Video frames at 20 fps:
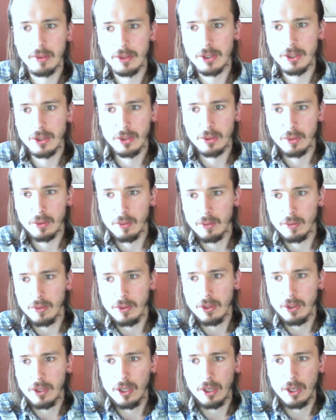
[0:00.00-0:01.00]
to,
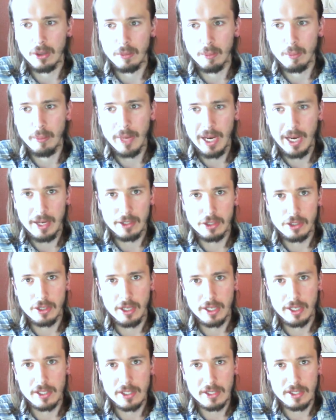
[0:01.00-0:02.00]
you know, batch
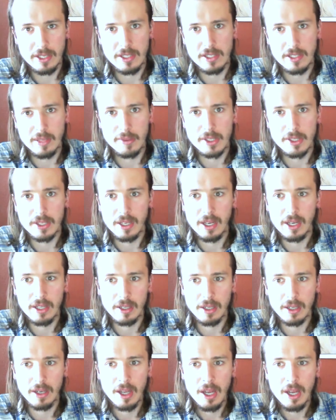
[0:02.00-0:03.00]
like 6 steps
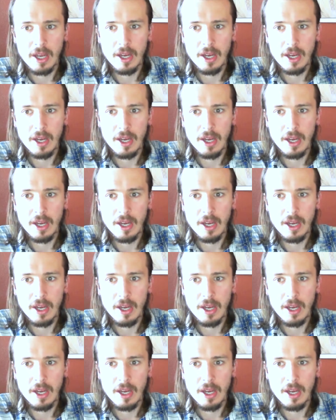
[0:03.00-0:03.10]
together